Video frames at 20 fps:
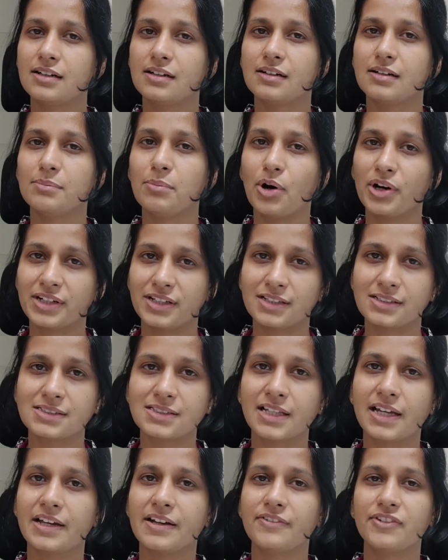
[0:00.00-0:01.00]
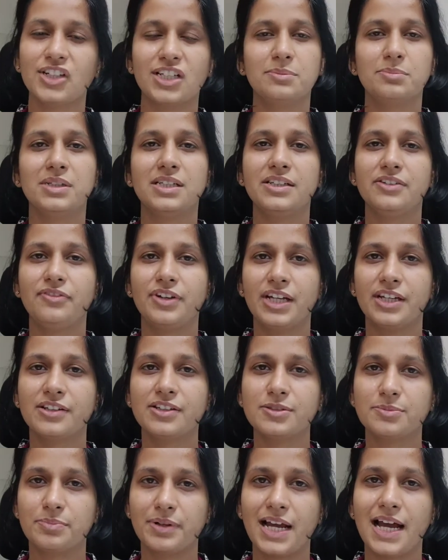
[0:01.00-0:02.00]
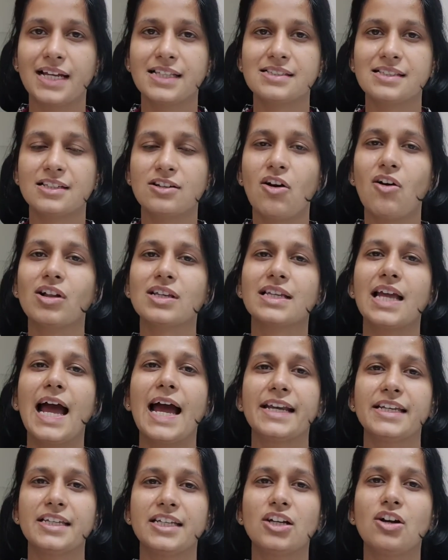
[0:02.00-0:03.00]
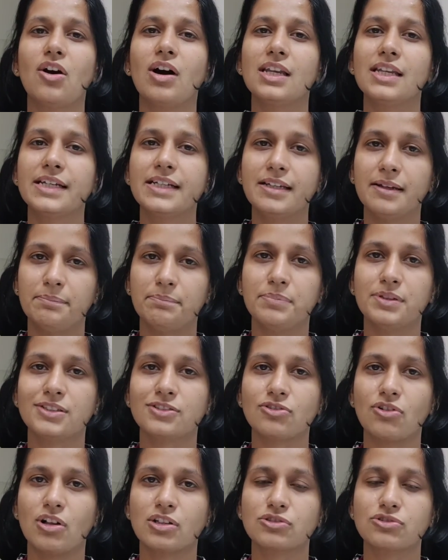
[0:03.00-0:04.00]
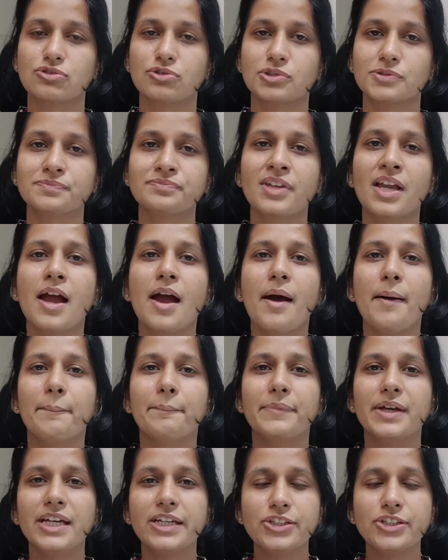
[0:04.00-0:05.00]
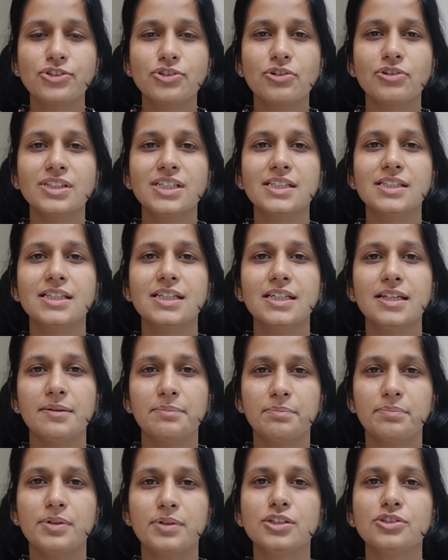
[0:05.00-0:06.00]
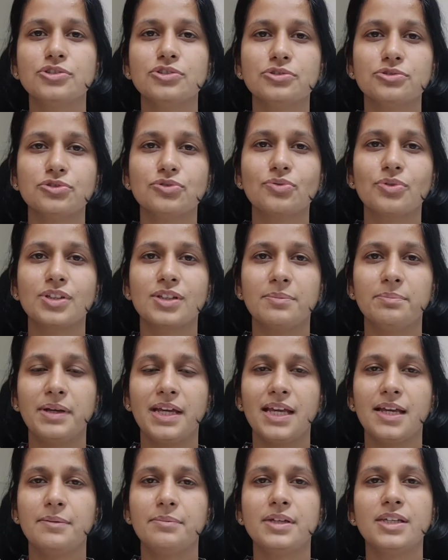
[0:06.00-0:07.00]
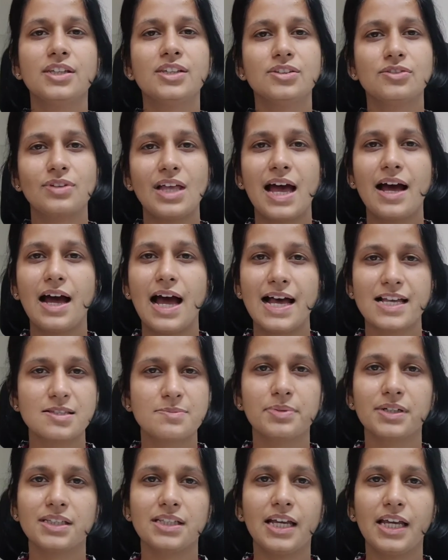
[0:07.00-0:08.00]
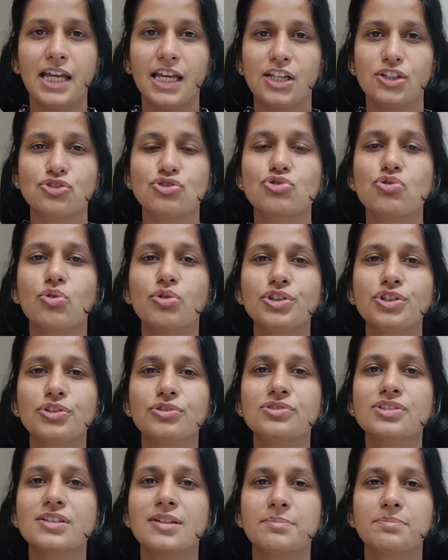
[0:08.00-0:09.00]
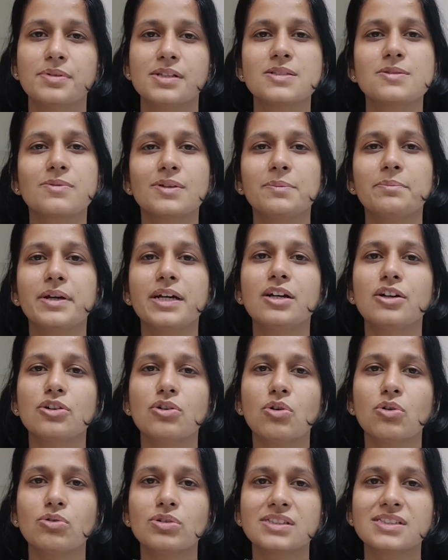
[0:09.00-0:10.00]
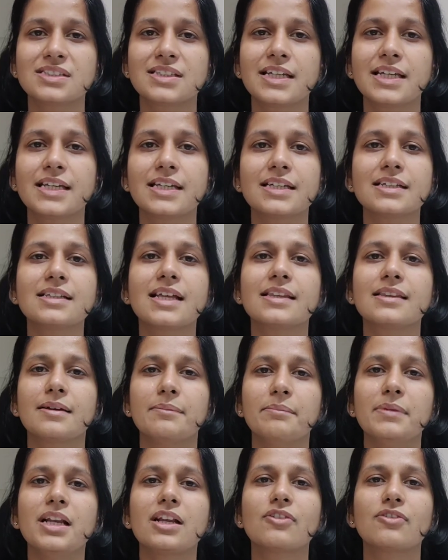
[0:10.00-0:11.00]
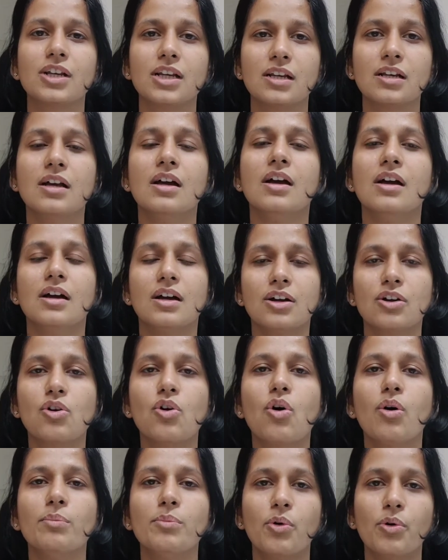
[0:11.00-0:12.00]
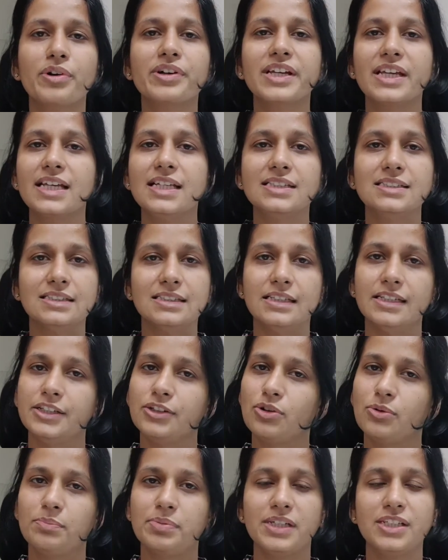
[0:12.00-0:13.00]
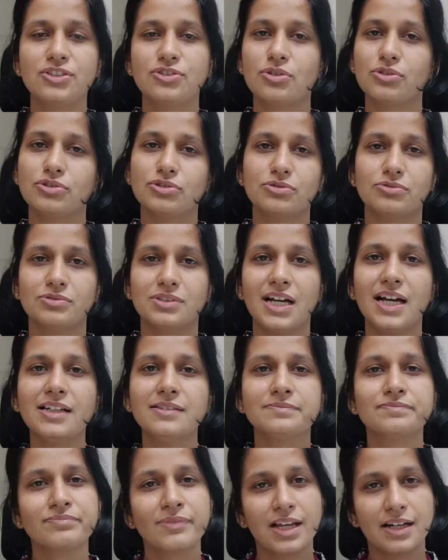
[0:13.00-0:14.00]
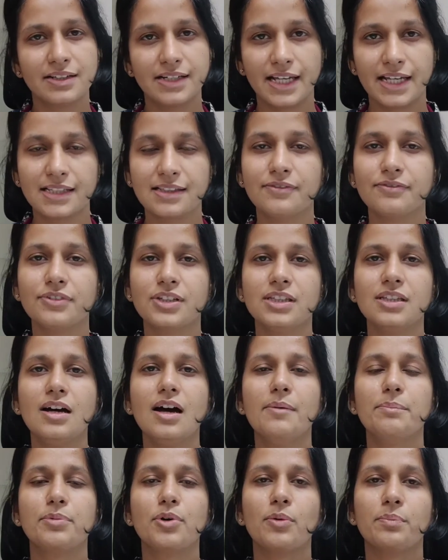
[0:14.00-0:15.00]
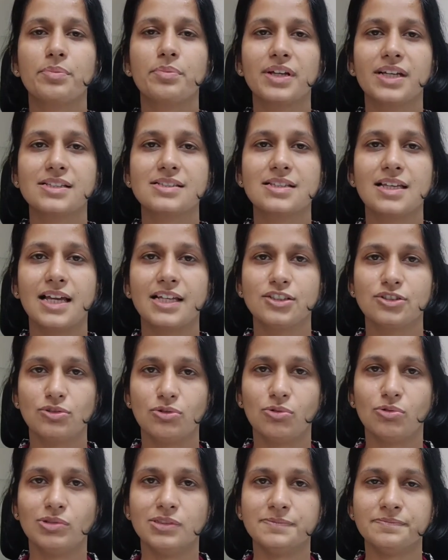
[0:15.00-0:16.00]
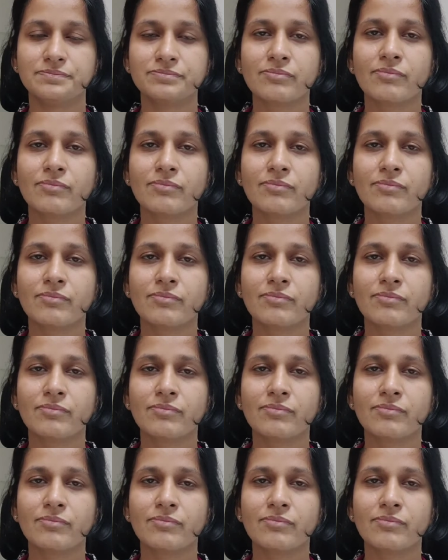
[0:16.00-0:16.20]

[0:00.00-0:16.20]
bottles. They are available in various brands, and all anti-colic nipples also. Make sure that the nipple you use for the baby is as per the age. Don't use nipples with bigger holes thinking that the milk will go more easily. No, please don't do that. Take them with the appropriate size hole.